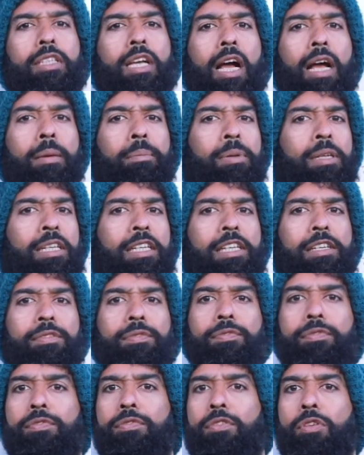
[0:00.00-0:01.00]
I
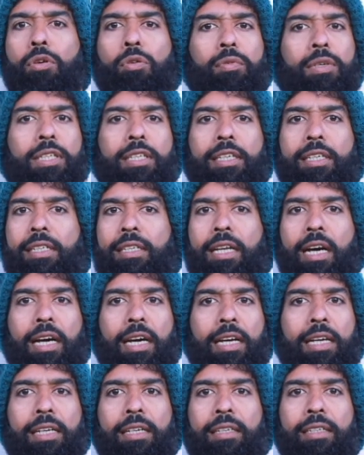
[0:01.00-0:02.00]
believe no one can
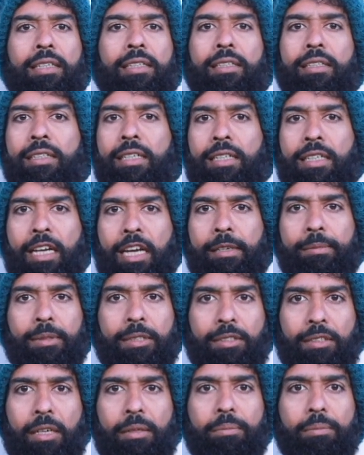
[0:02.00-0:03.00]
die until their time
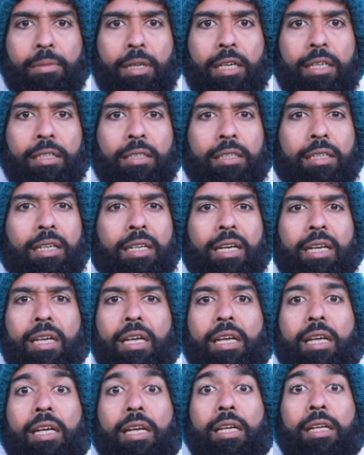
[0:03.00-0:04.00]
has come, and
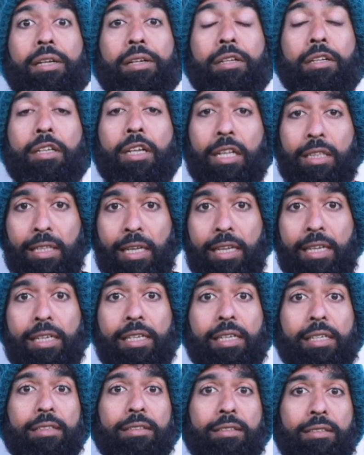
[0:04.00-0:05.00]

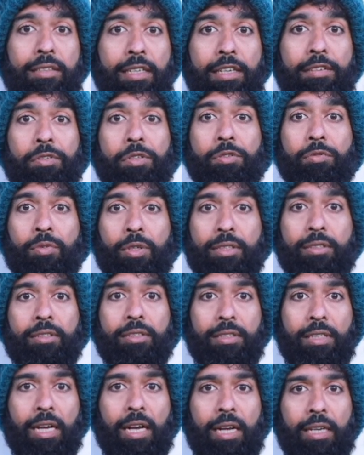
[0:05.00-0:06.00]
nothing can save you once
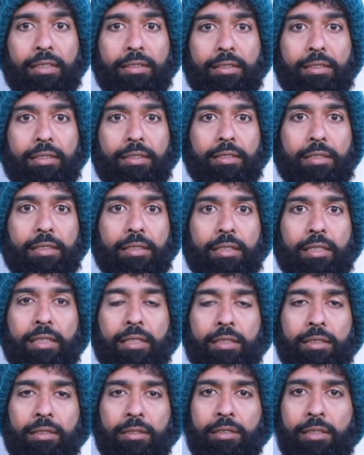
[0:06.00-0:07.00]
it has.
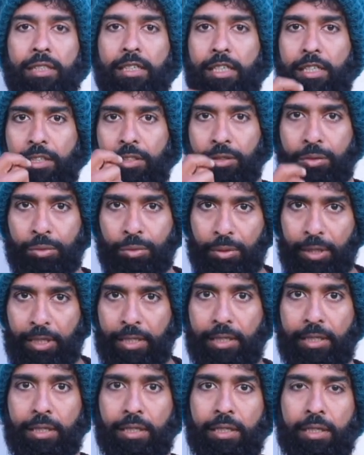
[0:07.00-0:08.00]
And really
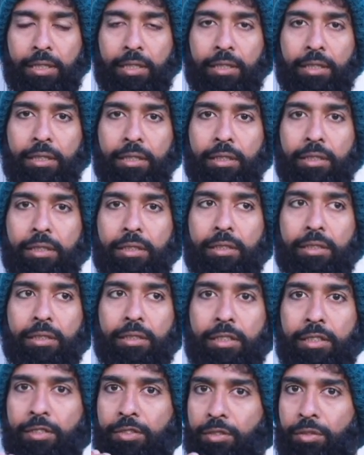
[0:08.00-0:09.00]
rooting in
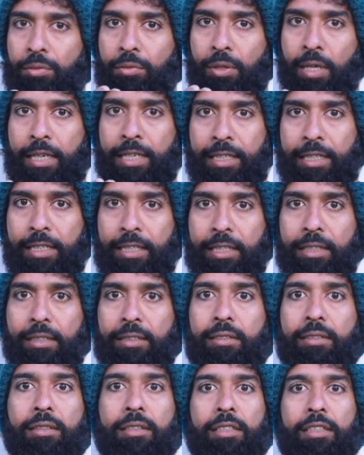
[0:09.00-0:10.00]
these two
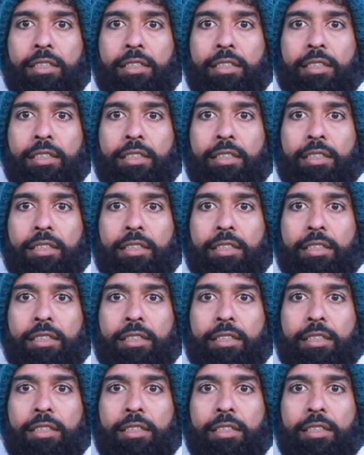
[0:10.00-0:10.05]
ideas